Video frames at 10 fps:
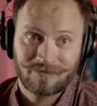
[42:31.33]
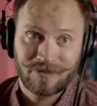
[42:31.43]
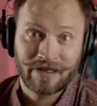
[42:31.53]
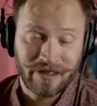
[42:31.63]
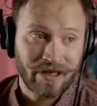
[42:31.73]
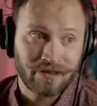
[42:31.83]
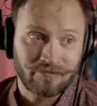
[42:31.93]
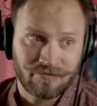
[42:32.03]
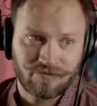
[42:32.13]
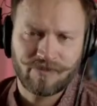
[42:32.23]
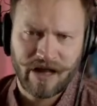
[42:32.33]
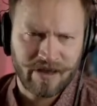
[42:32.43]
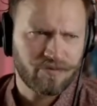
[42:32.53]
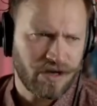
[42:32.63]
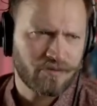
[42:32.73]
And
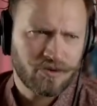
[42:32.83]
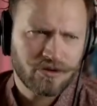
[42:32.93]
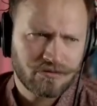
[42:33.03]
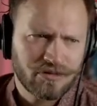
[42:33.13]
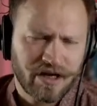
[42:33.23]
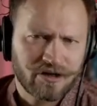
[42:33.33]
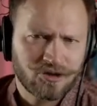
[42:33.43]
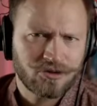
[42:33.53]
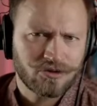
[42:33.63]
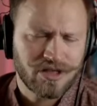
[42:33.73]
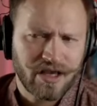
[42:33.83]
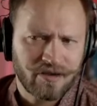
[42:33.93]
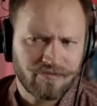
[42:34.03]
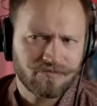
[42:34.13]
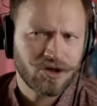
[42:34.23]
I would dare to
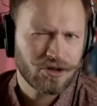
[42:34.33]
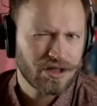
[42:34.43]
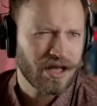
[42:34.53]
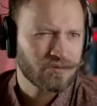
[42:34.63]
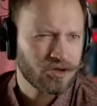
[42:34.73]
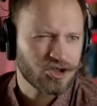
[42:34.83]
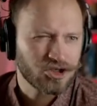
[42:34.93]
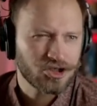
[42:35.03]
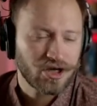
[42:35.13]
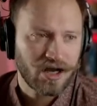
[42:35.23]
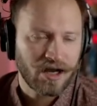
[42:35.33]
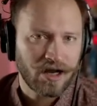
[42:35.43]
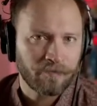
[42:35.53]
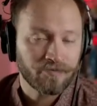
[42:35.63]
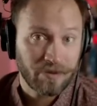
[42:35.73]
say not that much
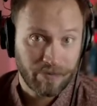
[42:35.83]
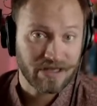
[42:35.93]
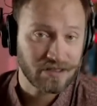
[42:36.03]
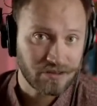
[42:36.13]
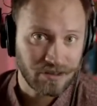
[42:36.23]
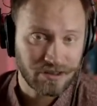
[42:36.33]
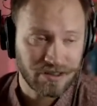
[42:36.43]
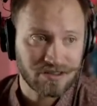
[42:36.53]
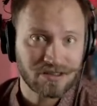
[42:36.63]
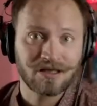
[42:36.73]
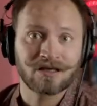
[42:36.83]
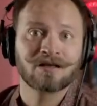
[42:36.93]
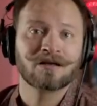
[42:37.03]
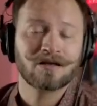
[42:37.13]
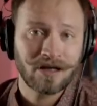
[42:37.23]
capacity
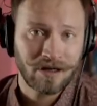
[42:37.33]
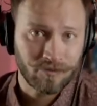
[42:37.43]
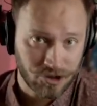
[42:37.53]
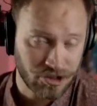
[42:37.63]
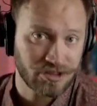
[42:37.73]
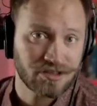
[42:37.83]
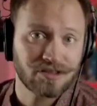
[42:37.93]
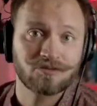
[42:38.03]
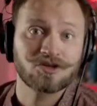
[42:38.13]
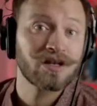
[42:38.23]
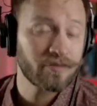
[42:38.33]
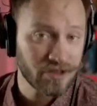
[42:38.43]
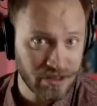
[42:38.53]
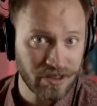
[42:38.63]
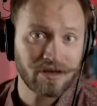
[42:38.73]
testing, pushing the system to the limit,
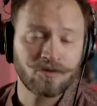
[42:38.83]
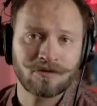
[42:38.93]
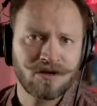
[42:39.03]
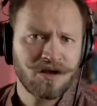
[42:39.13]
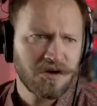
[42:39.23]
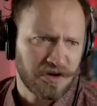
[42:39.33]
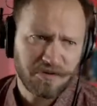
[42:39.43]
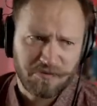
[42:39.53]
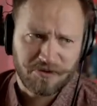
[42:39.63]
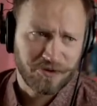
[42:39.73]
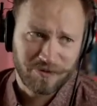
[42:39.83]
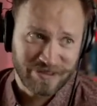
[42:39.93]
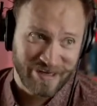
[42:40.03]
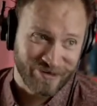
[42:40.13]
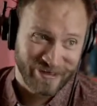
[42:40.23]
saying, or even
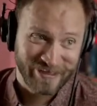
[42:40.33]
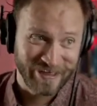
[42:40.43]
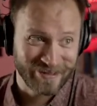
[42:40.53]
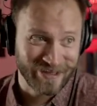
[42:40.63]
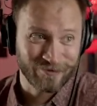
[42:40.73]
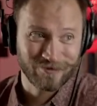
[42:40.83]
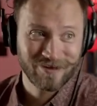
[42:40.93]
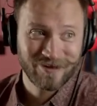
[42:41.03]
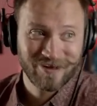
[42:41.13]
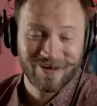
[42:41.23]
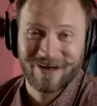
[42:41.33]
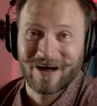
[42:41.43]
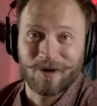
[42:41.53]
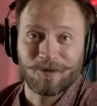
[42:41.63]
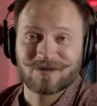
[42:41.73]
performance. I don't think that thing
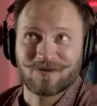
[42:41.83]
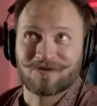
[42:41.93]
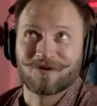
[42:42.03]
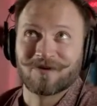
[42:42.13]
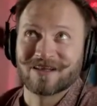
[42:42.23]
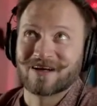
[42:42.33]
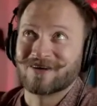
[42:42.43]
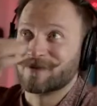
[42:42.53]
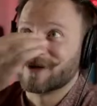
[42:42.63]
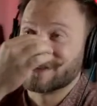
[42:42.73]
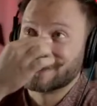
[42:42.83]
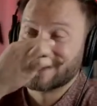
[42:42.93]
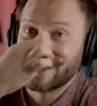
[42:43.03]
was performant at all, but